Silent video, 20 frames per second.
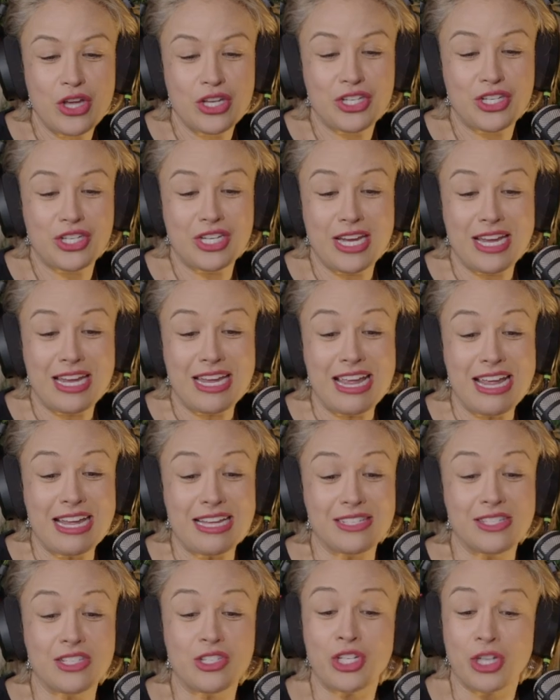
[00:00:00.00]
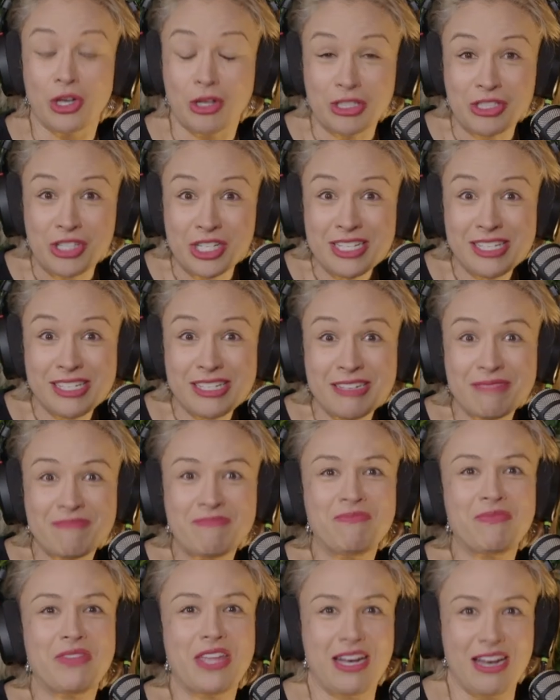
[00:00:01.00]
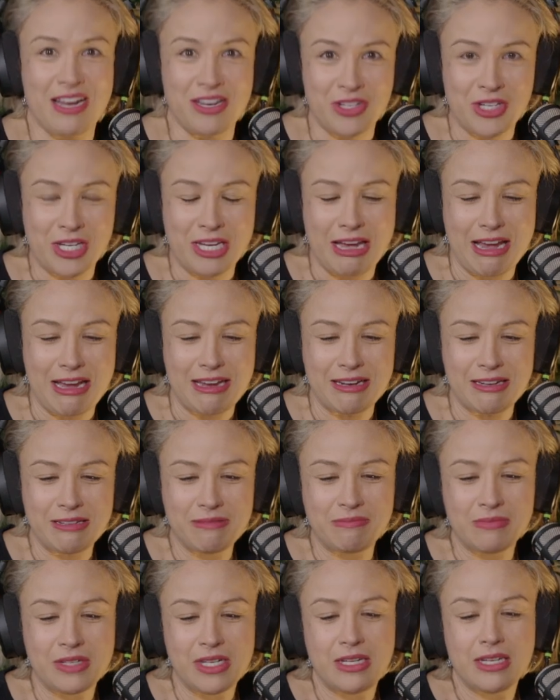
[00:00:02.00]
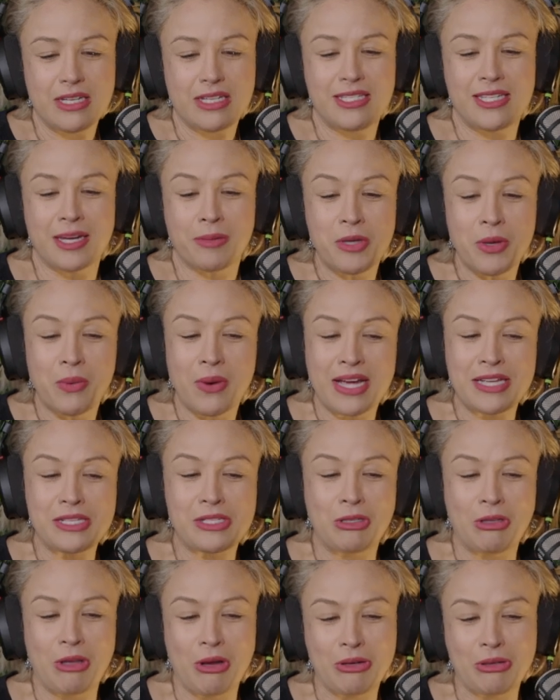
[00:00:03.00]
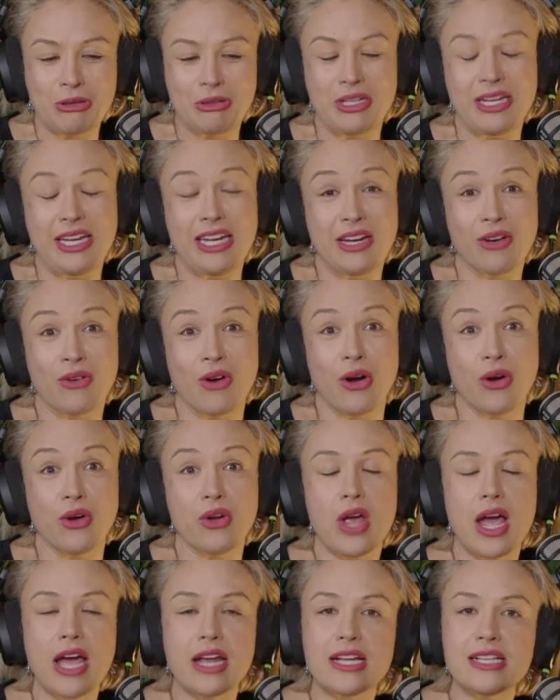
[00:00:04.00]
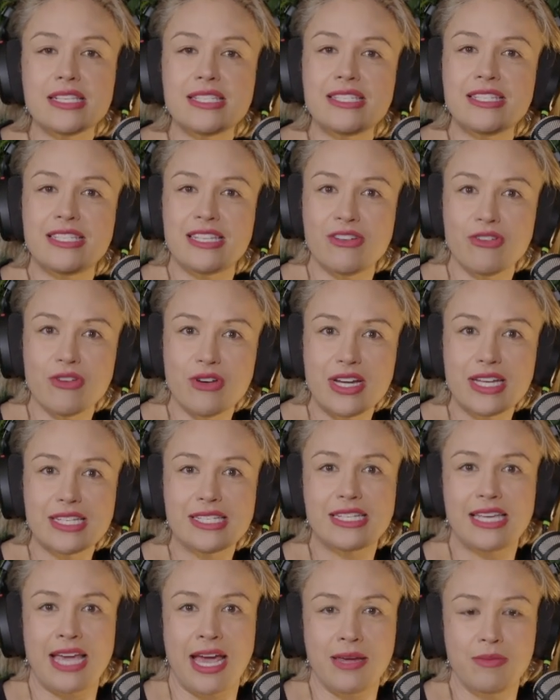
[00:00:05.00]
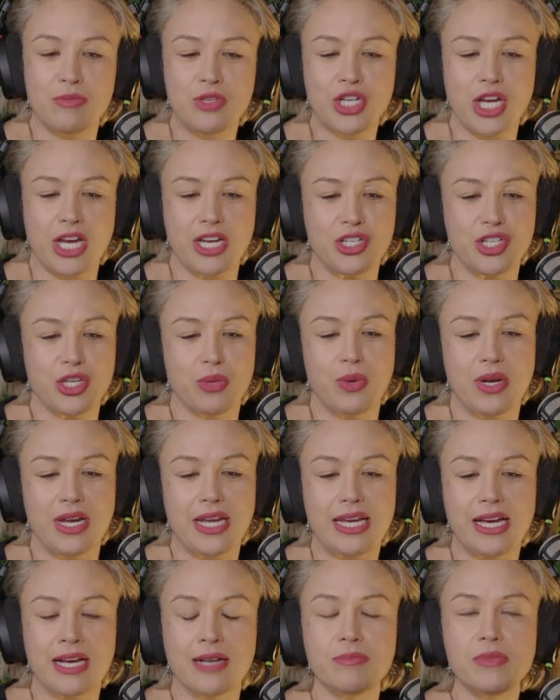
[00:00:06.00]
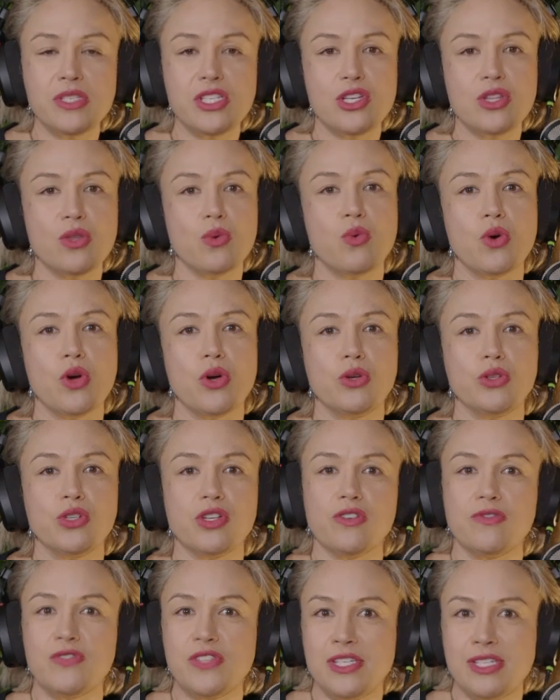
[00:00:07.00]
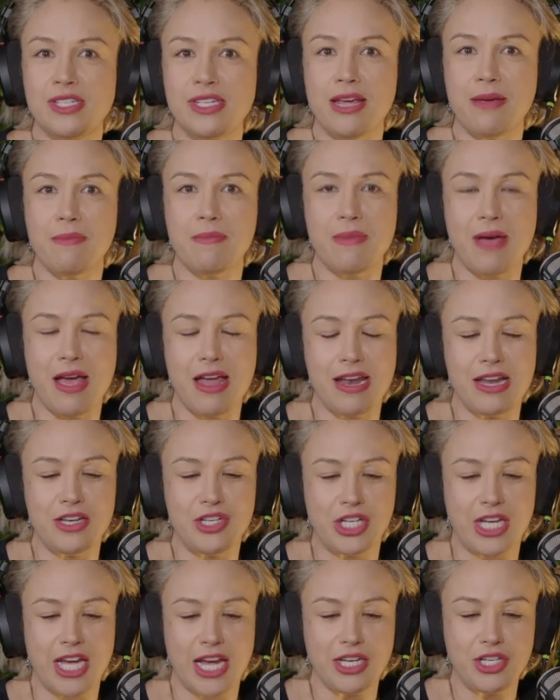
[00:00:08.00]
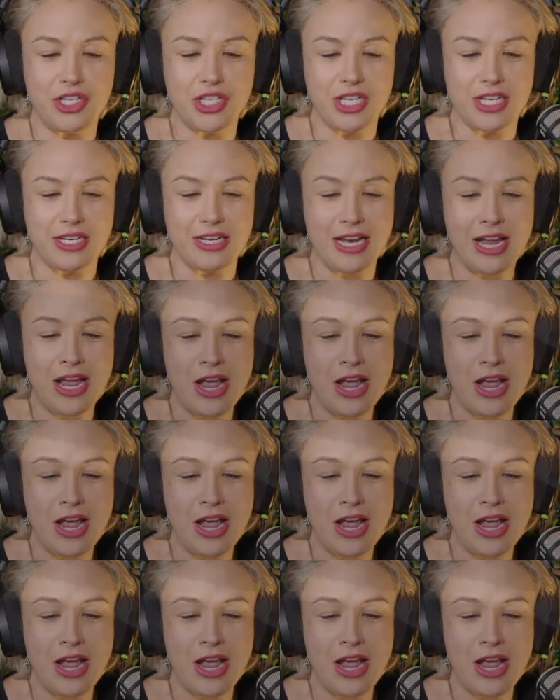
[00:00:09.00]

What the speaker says: She is a geologist, an educator, WA's local hero, and a serious game changer when it comes to the world of STEM and education.